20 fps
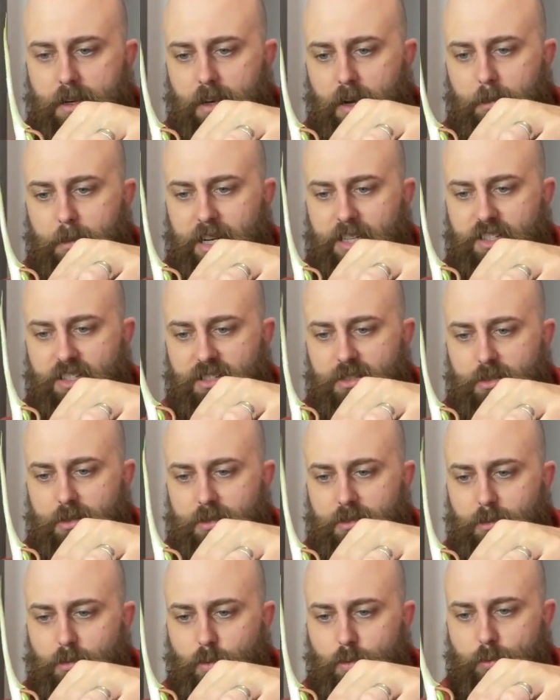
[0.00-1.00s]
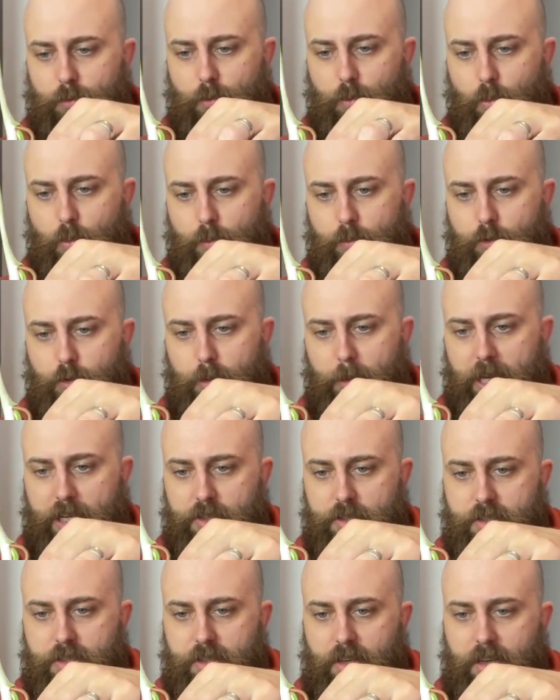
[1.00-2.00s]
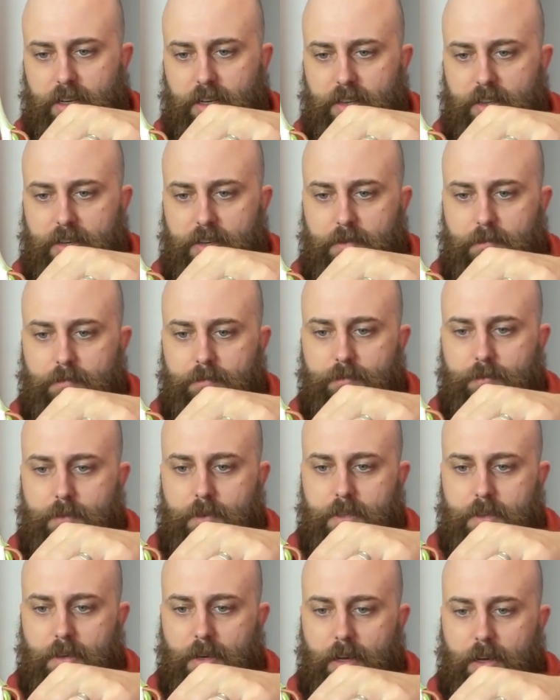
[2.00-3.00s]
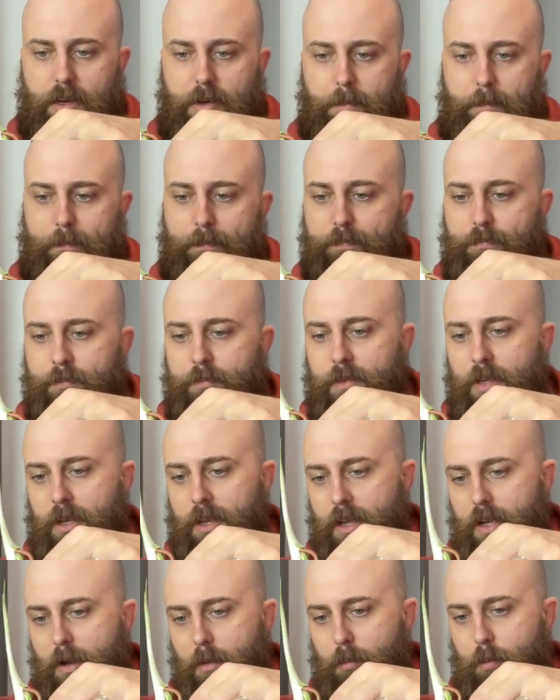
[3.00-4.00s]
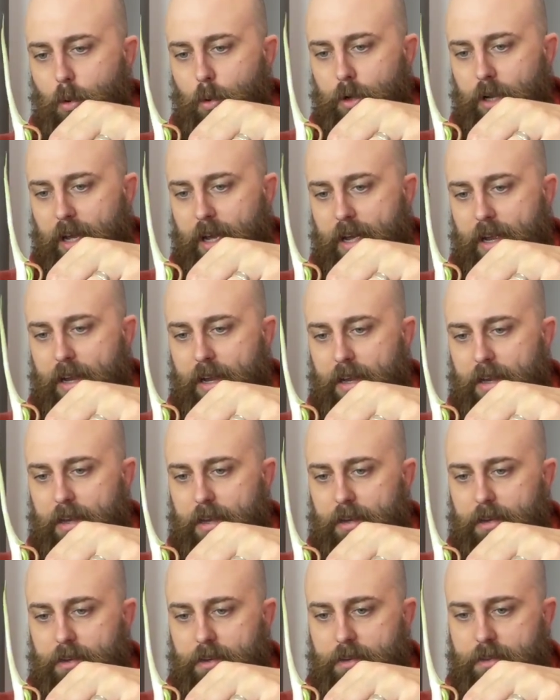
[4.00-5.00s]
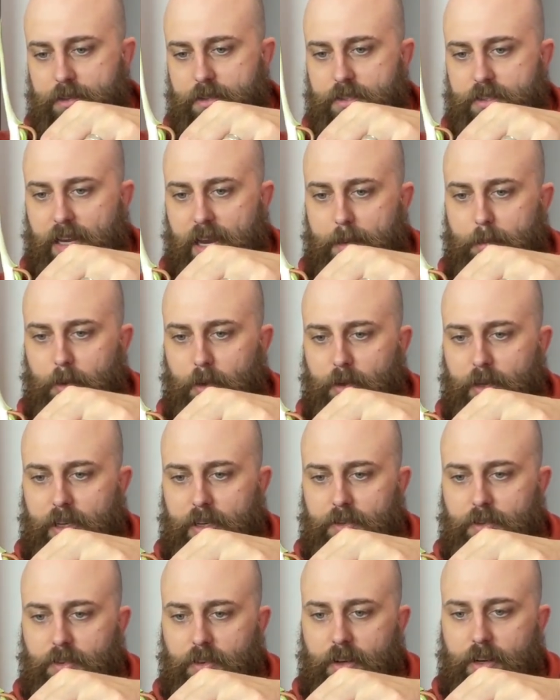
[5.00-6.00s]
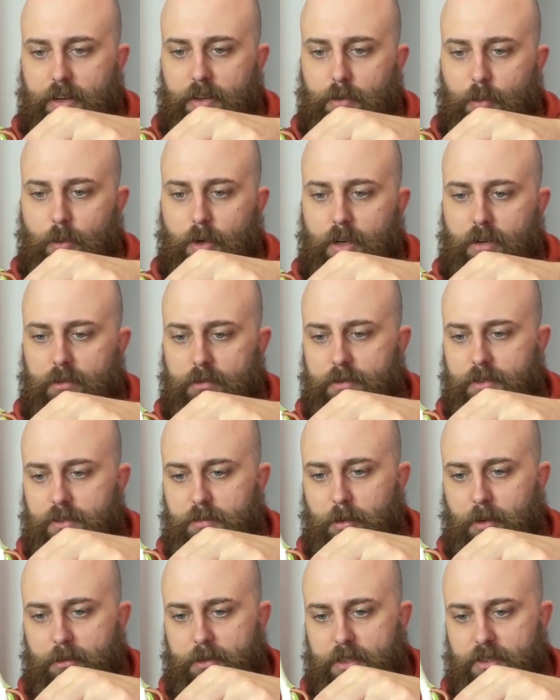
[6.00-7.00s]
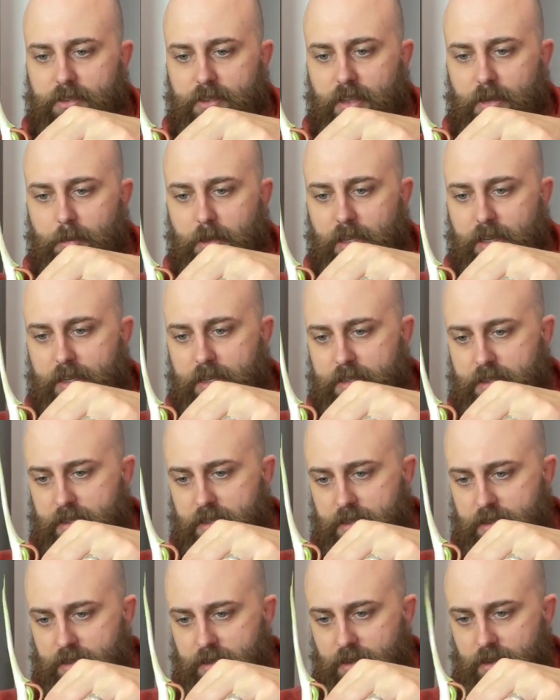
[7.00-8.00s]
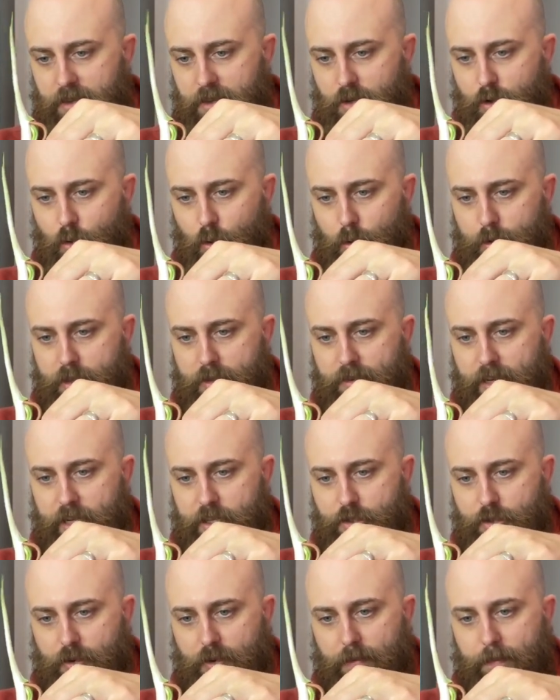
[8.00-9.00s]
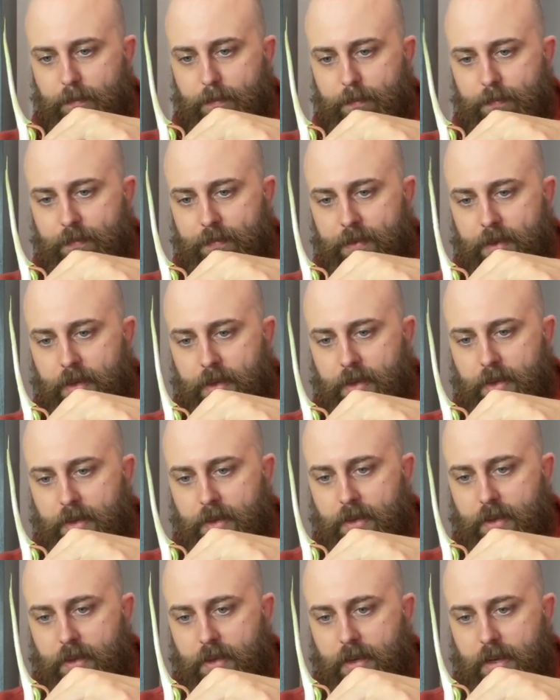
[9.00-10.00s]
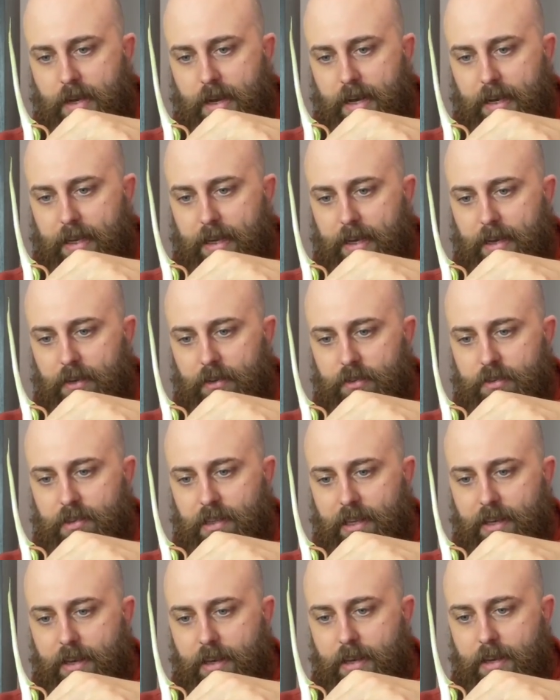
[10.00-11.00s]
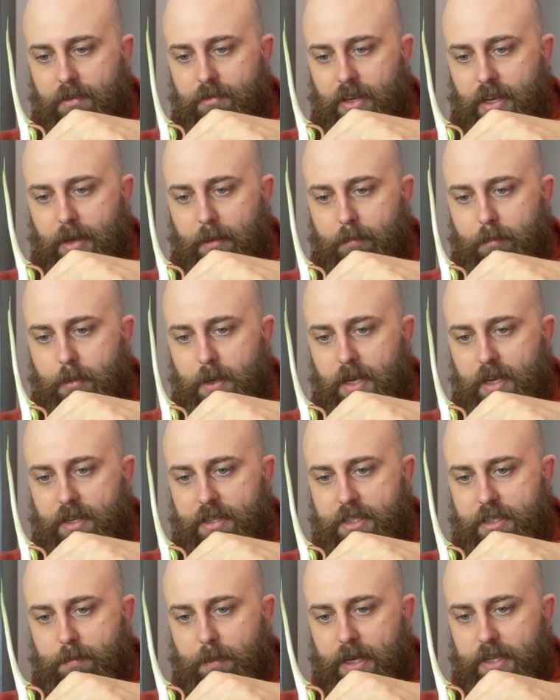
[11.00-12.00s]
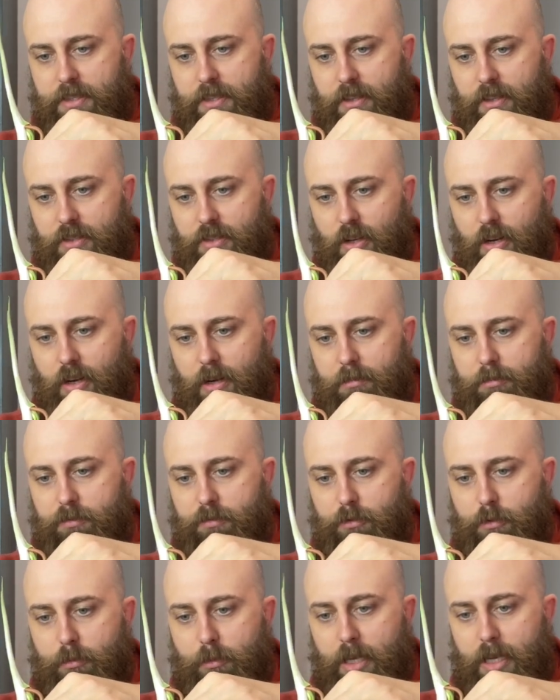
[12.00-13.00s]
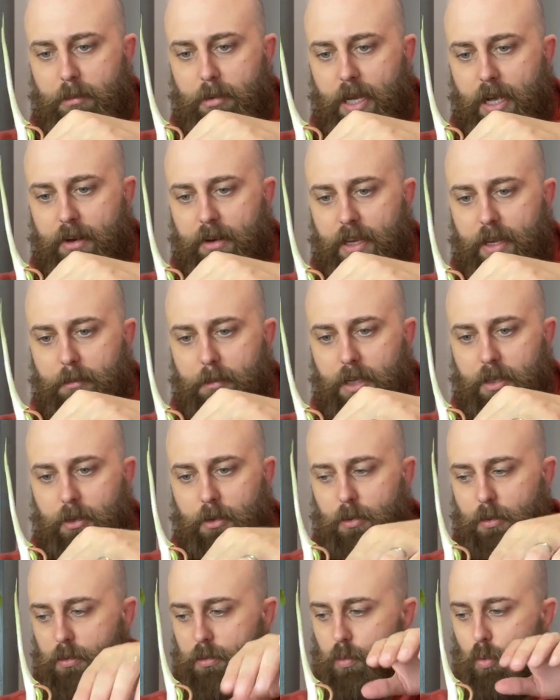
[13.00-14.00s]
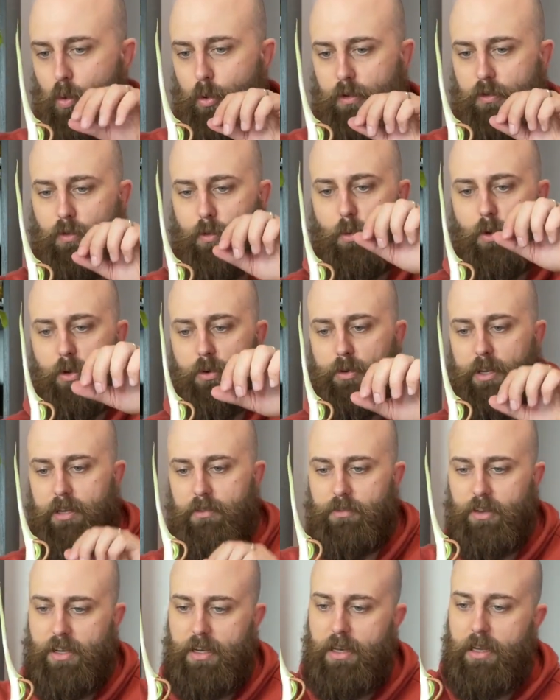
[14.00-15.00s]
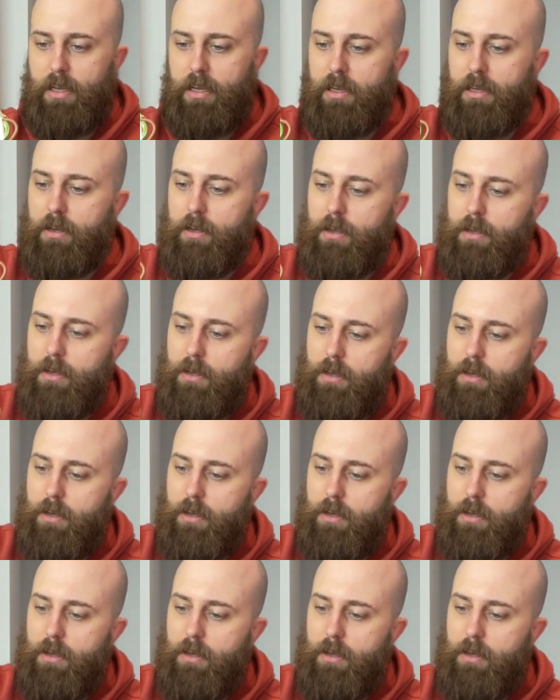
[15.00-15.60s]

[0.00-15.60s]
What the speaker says: I might just do it from each side and then put a staple on each side as well. It's probably just going to be the easiest course of action. And again, just leaving a bit of space at the top for me to be able to get my little water squirter in if I need,